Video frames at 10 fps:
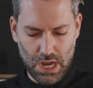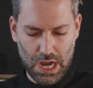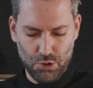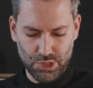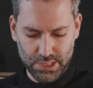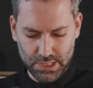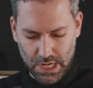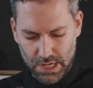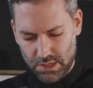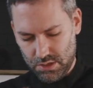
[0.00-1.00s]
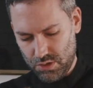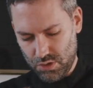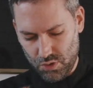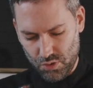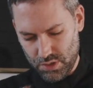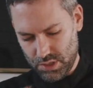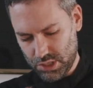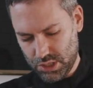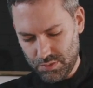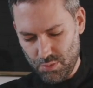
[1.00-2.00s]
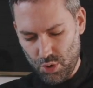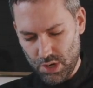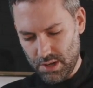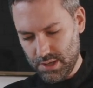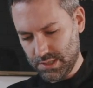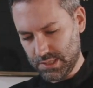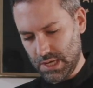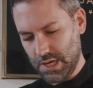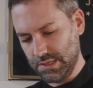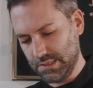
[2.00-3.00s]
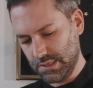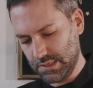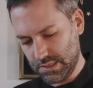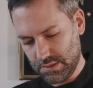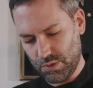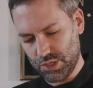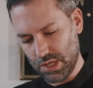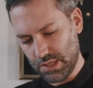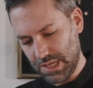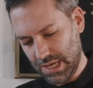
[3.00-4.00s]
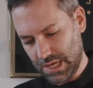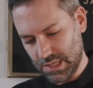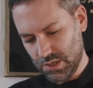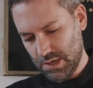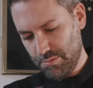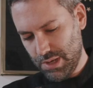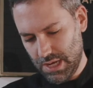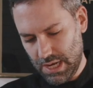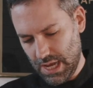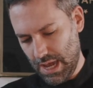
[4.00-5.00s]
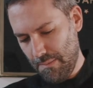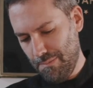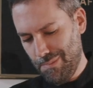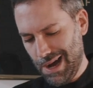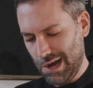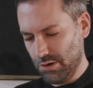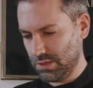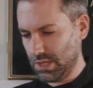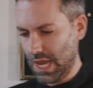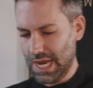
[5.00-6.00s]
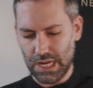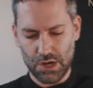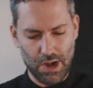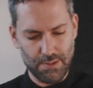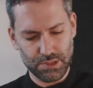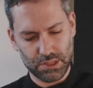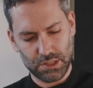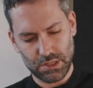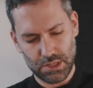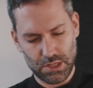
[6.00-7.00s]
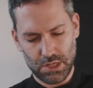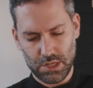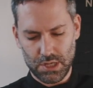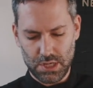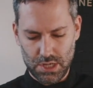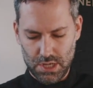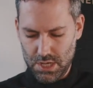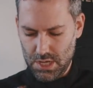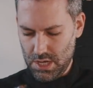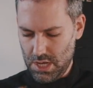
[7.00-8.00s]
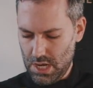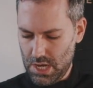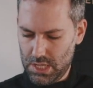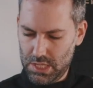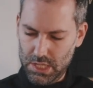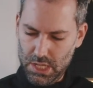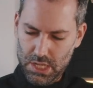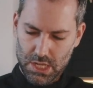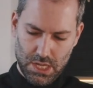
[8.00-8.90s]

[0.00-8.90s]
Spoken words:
I will just cut it to smaller sizes, which I think it's gonna be about 80 grams. Let's see.